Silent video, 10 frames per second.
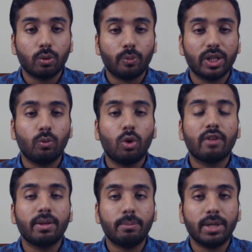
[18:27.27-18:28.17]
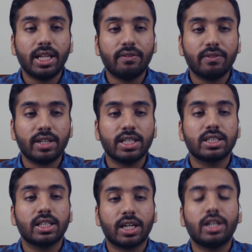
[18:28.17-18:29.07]
whether what we believe is
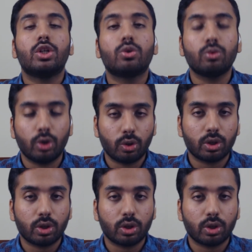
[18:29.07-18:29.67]
really true or not.